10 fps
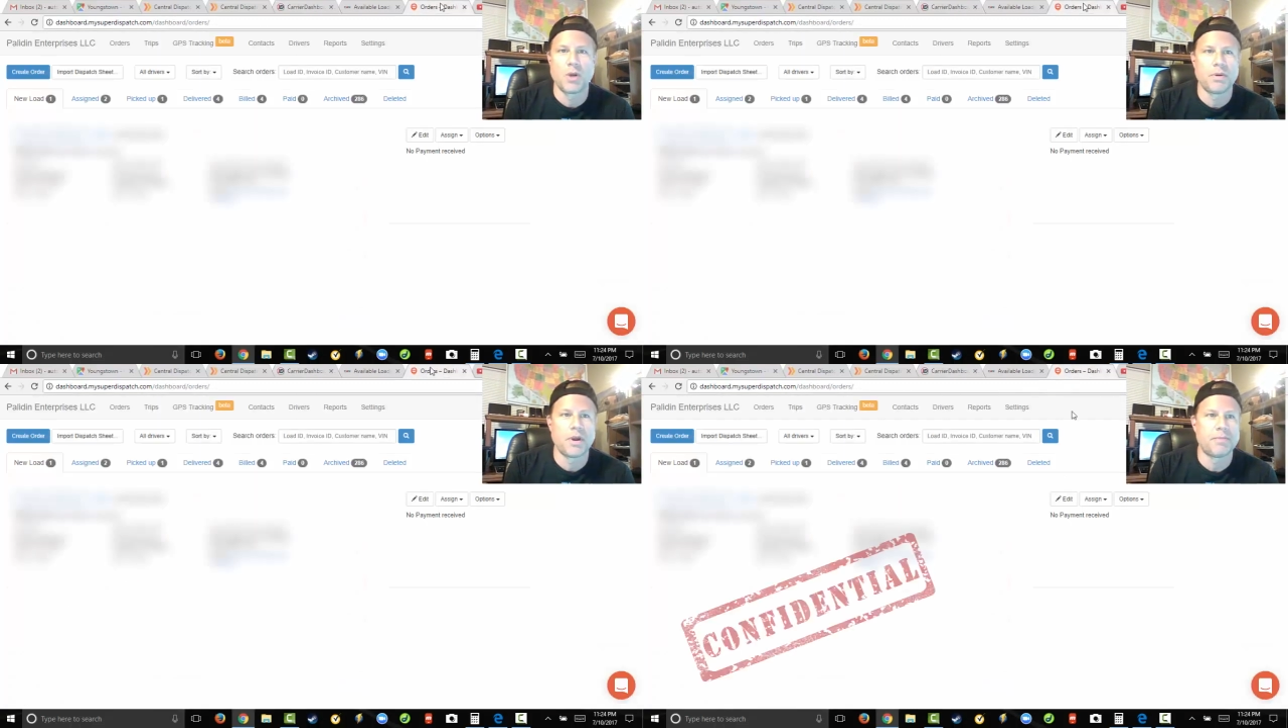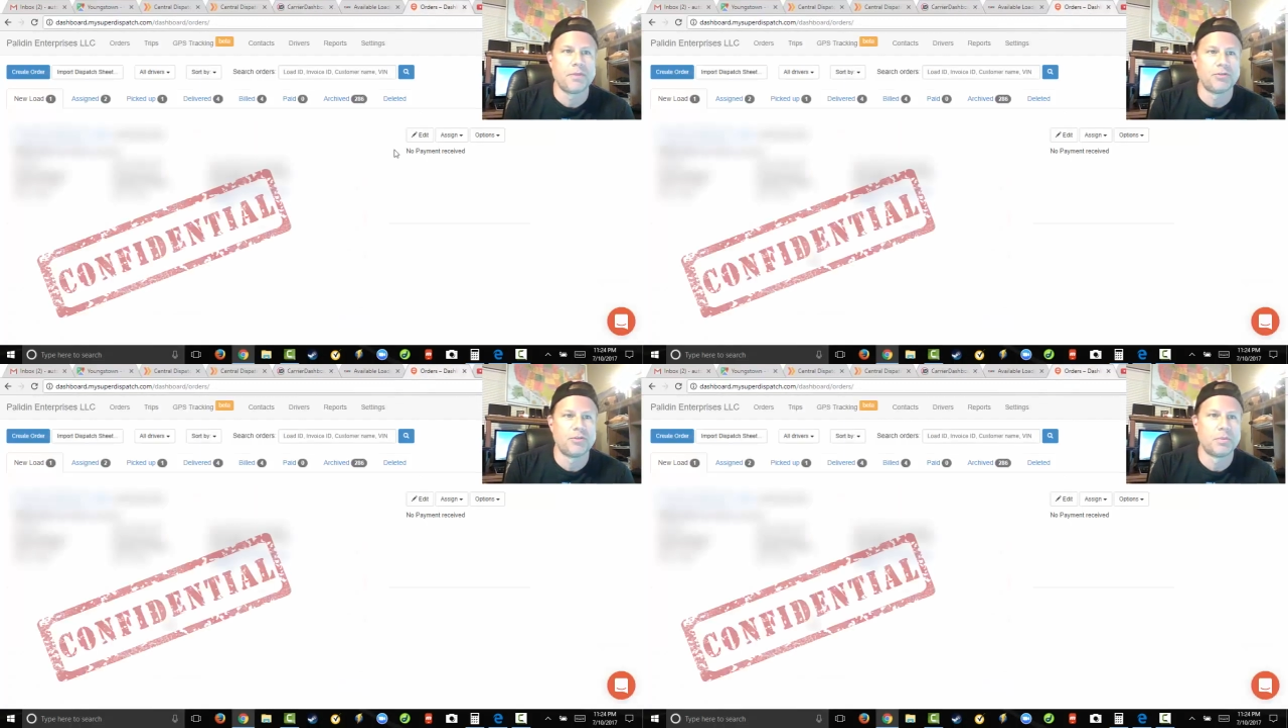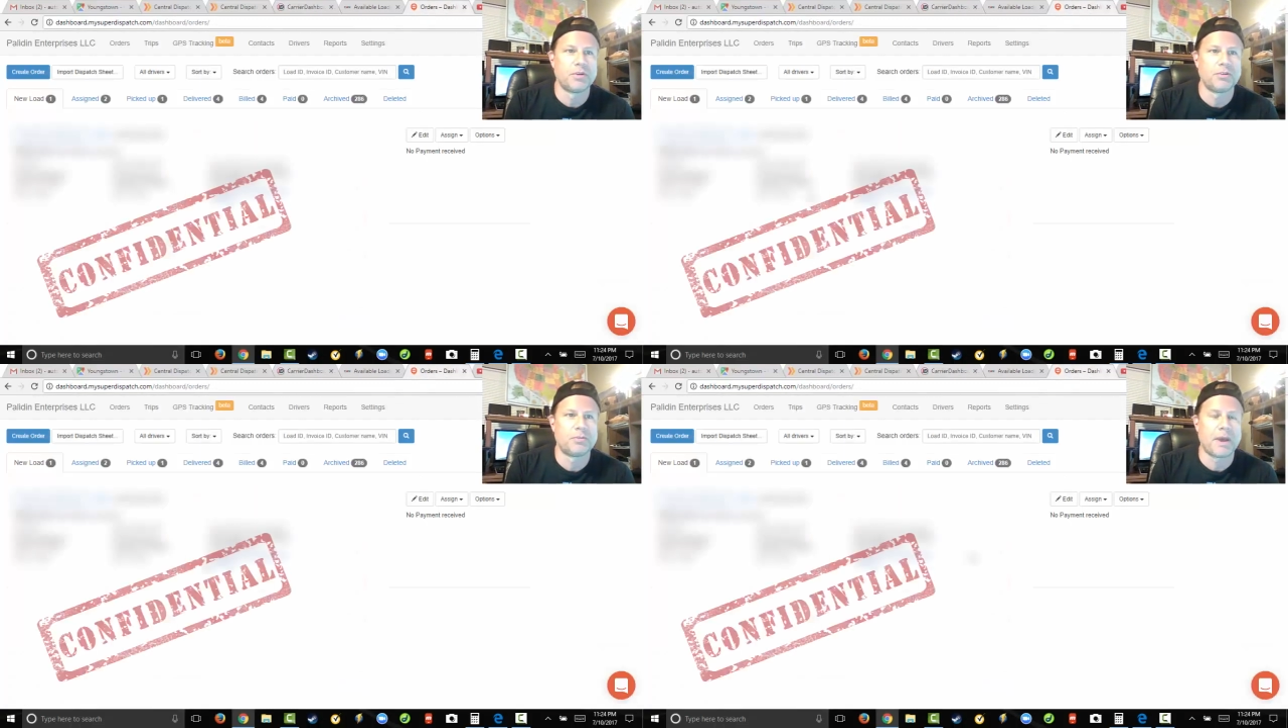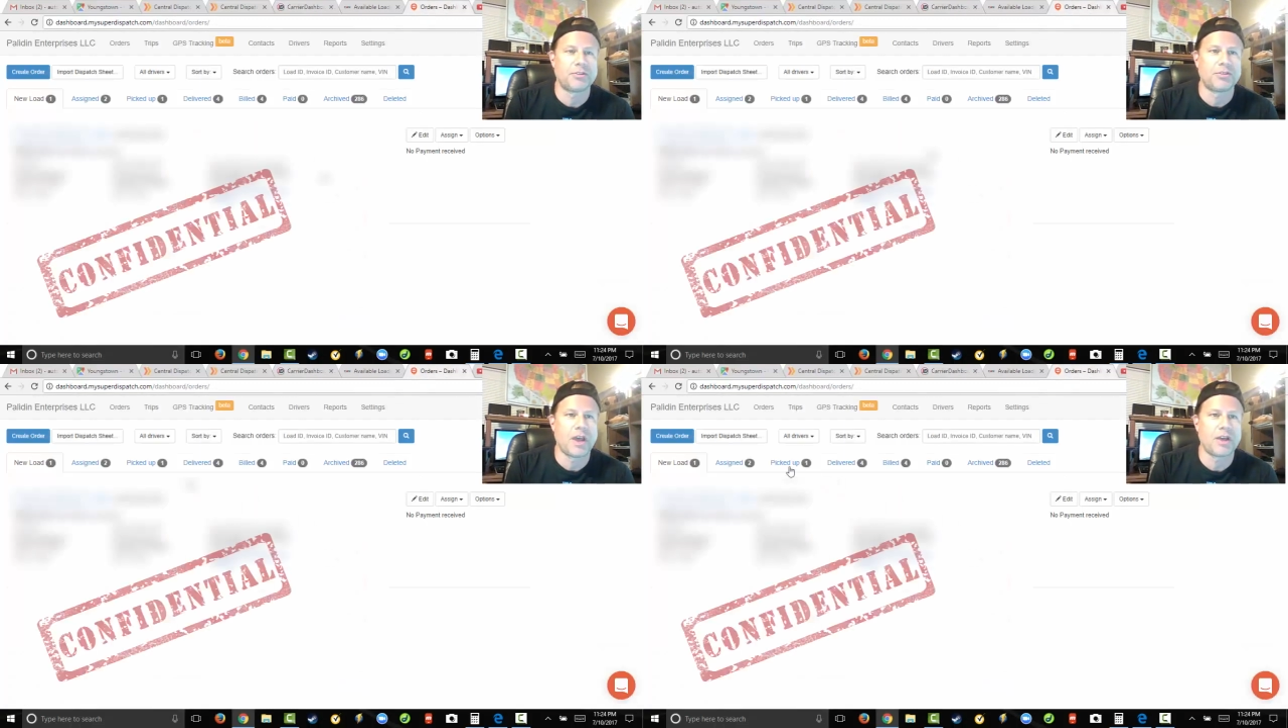I'm going to open up the Super
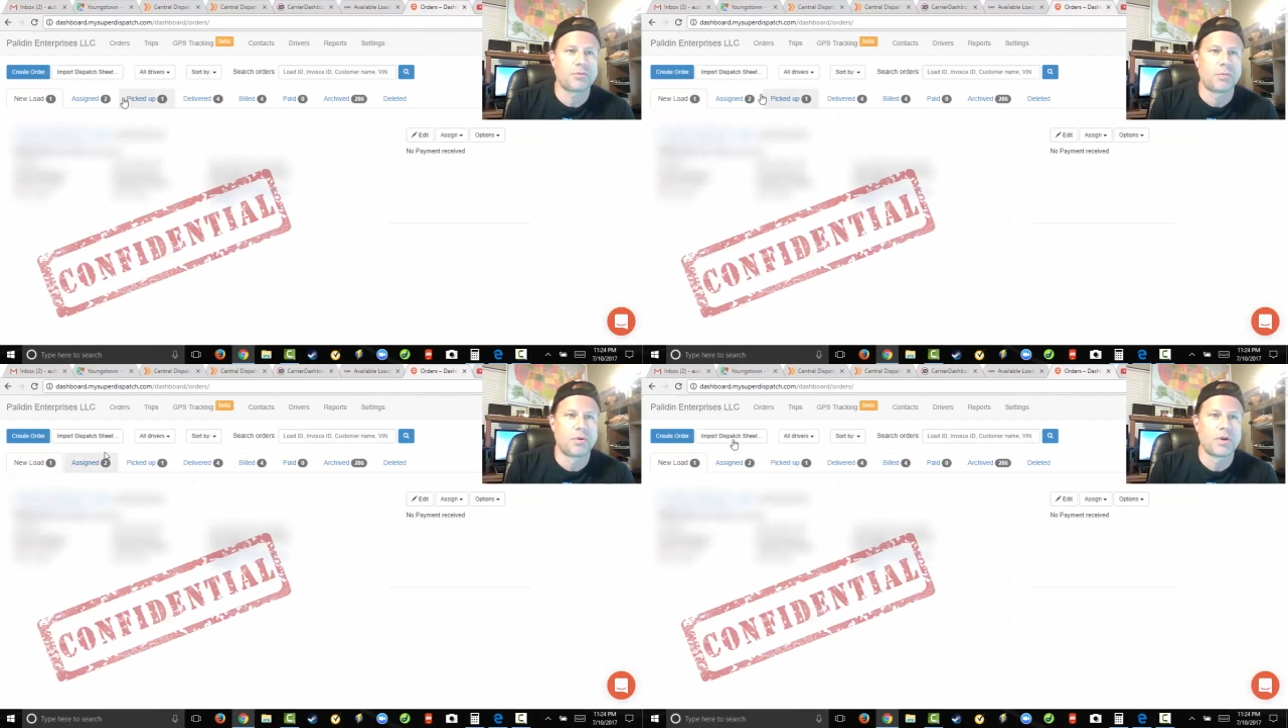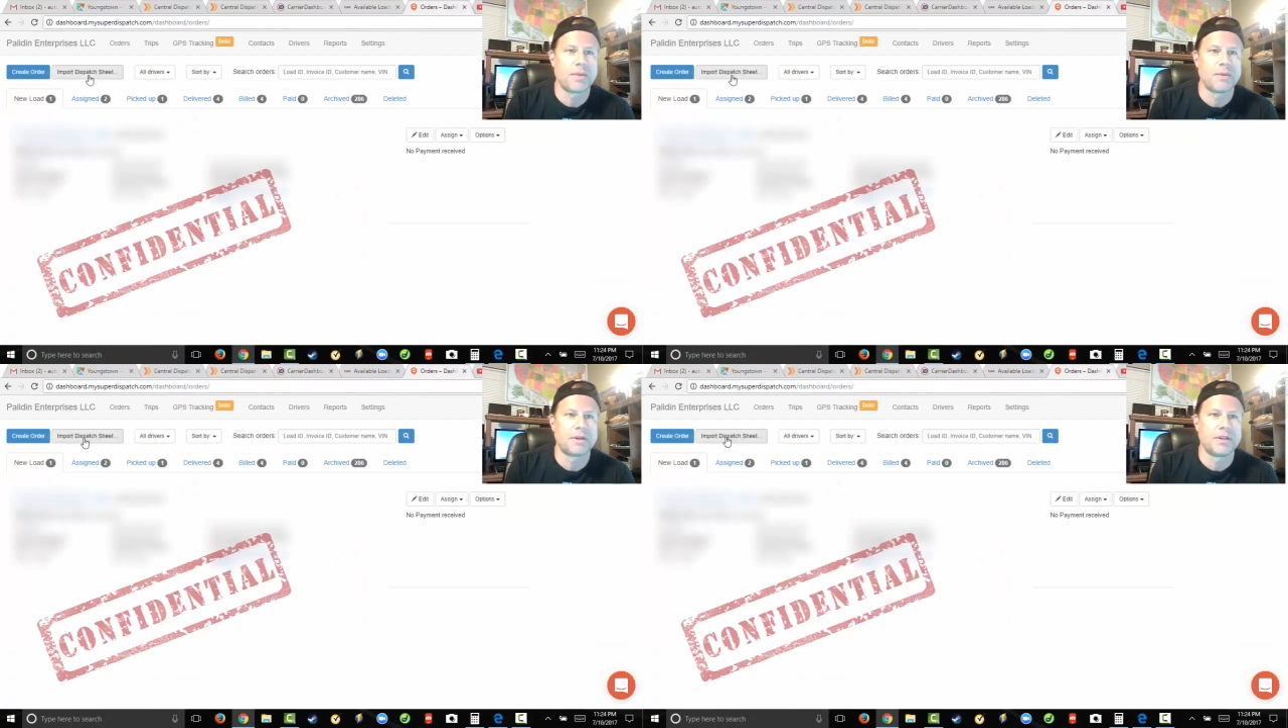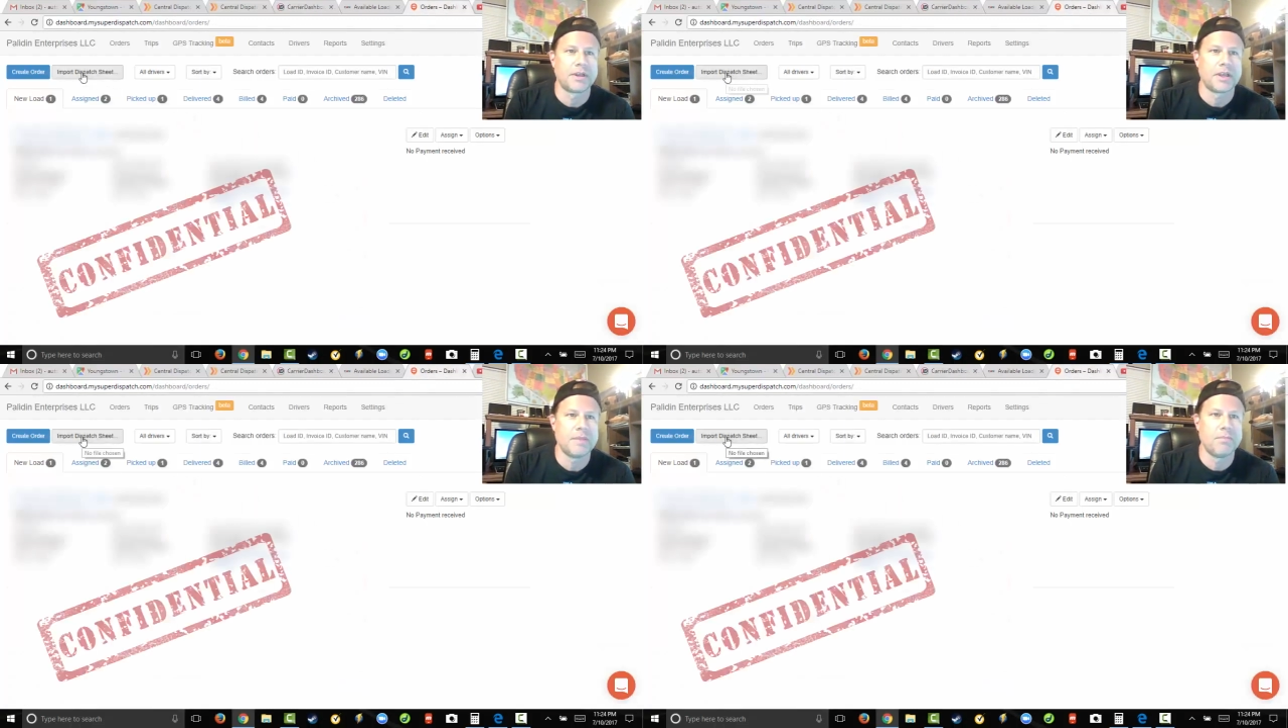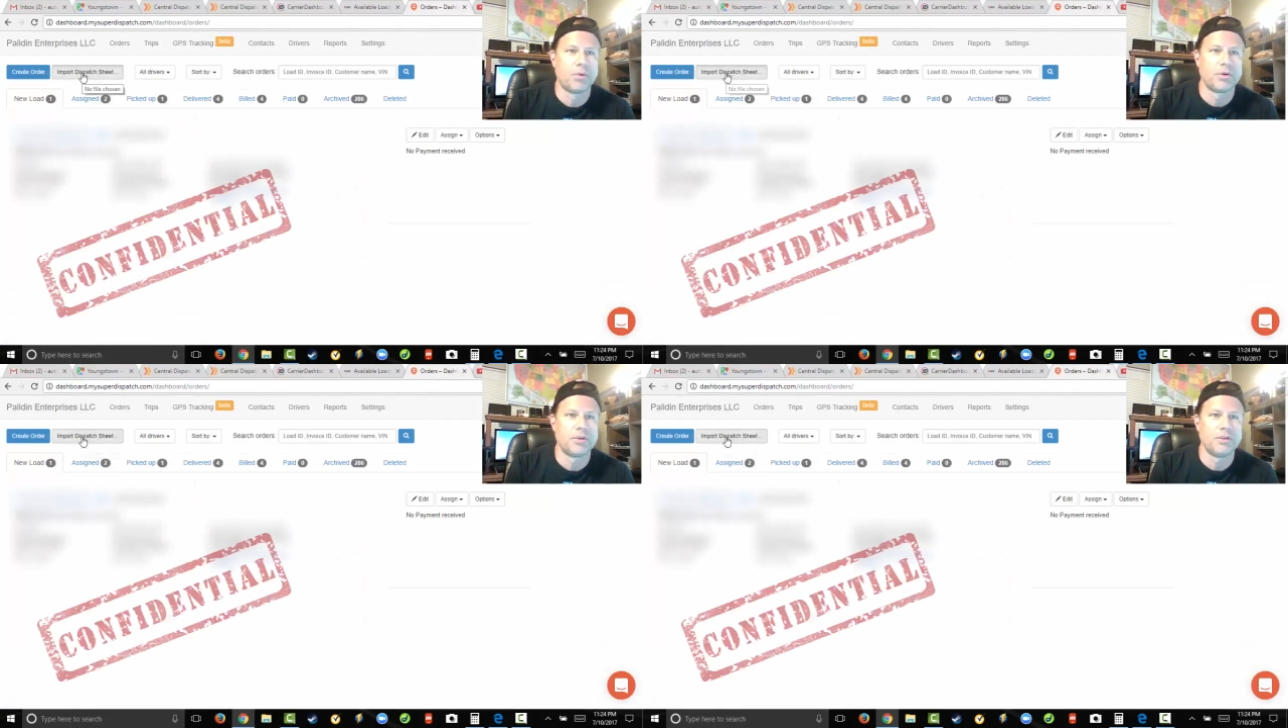Dispatch dashboard. I'm going to click
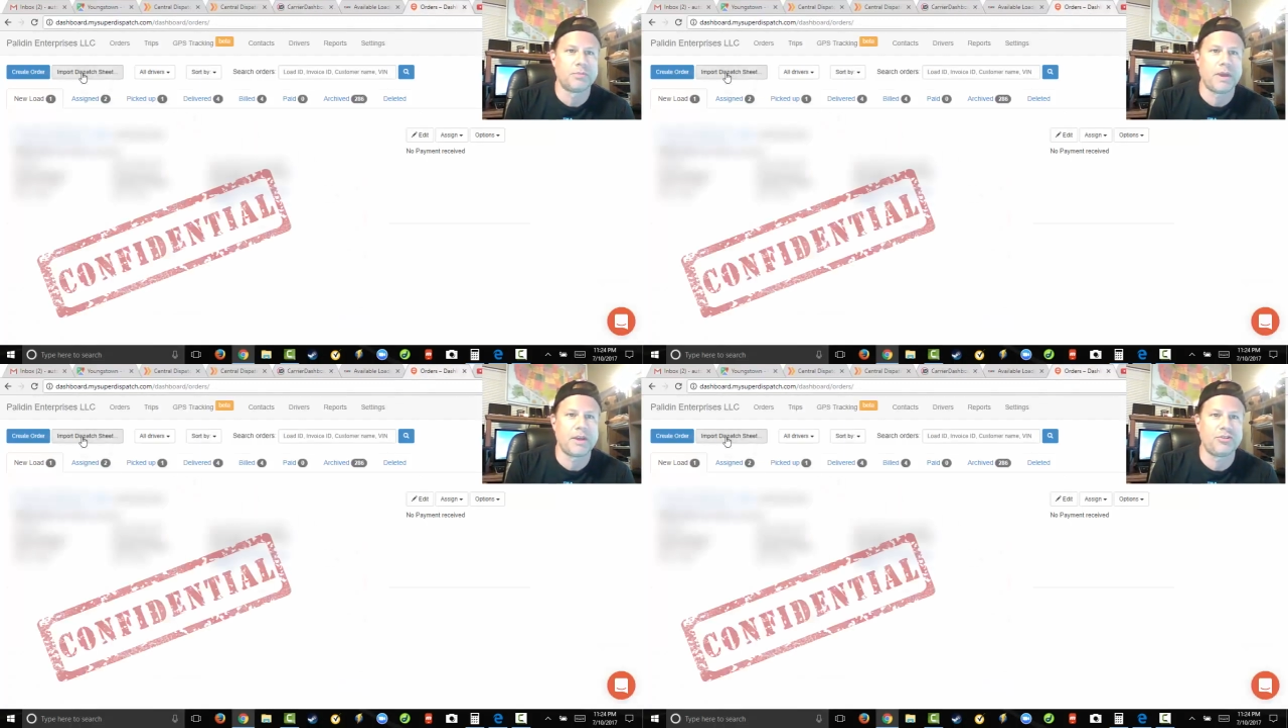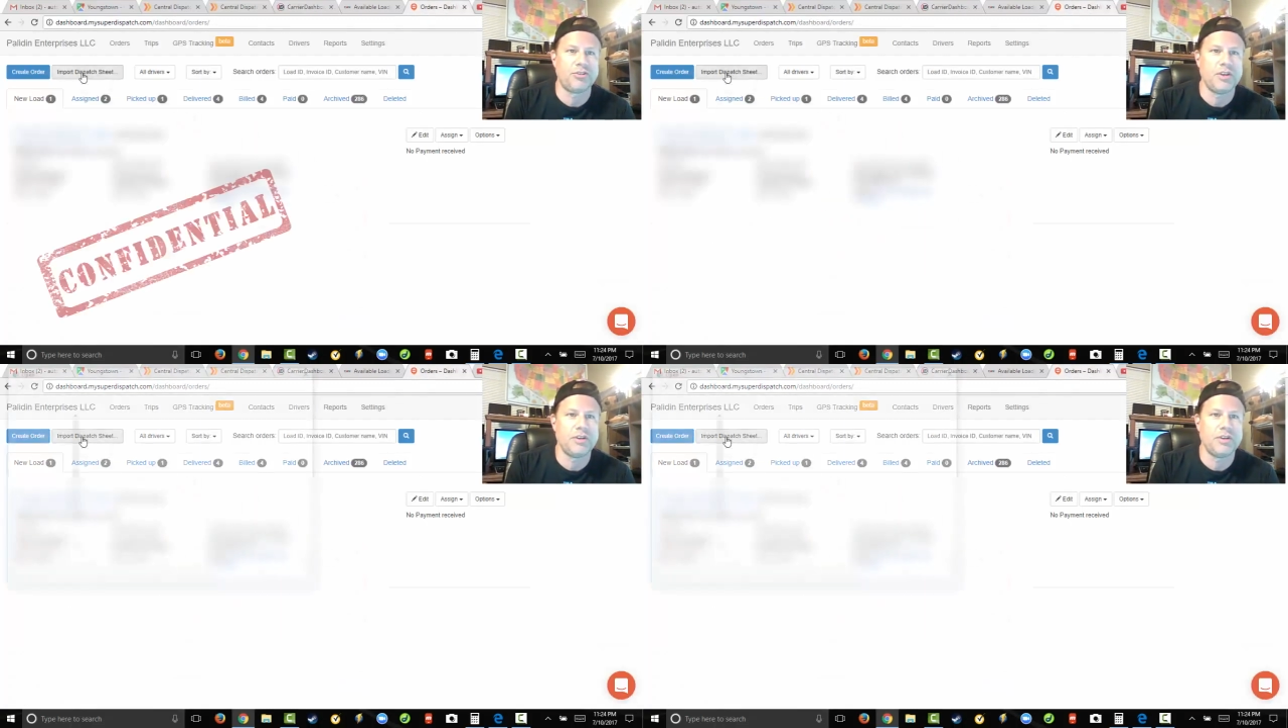Import Dispatch